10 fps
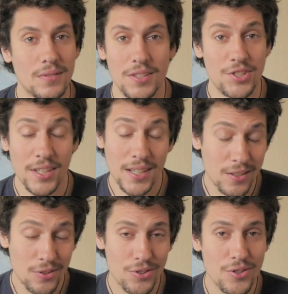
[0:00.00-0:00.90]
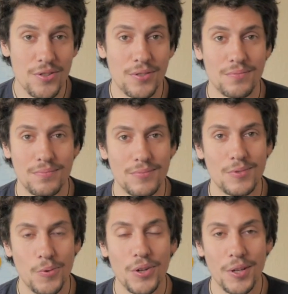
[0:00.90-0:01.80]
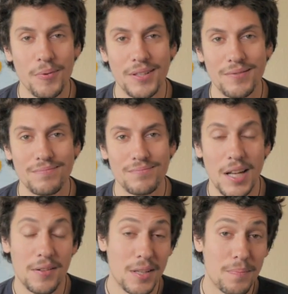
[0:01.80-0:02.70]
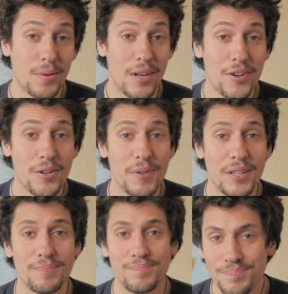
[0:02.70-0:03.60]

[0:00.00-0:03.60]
eYeka and continuing working with it and keep on learning with it.